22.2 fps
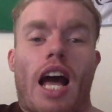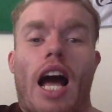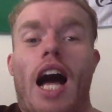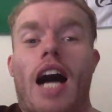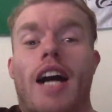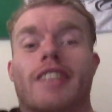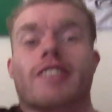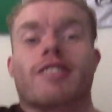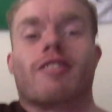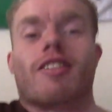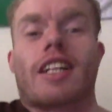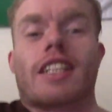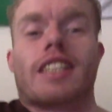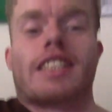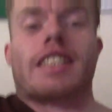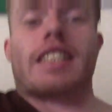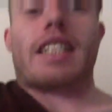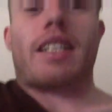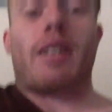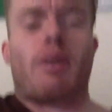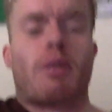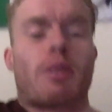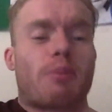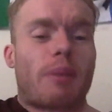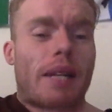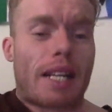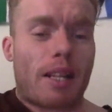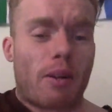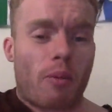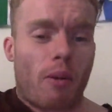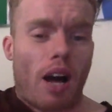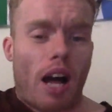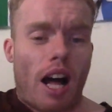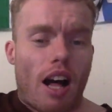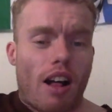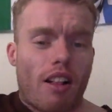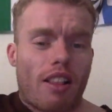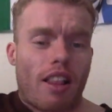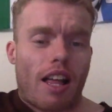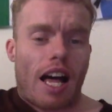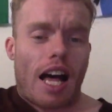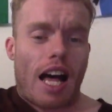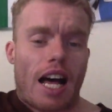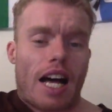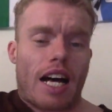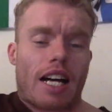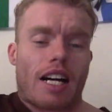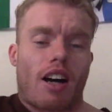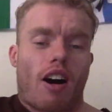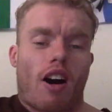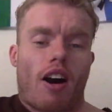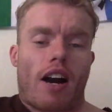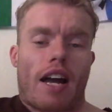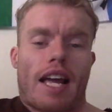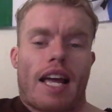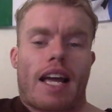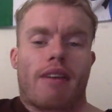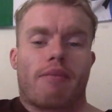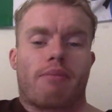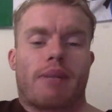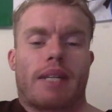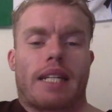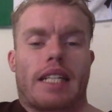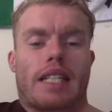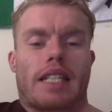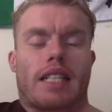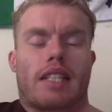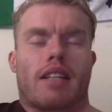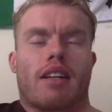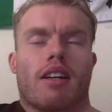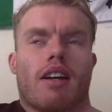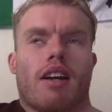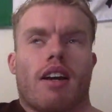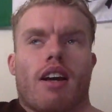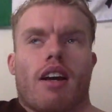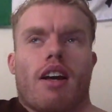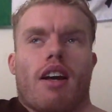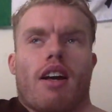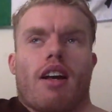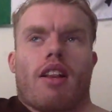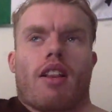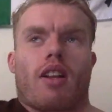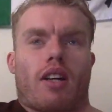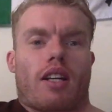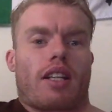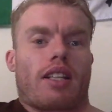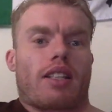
Ask Rusty. It's been a while. Uh, I have been, look,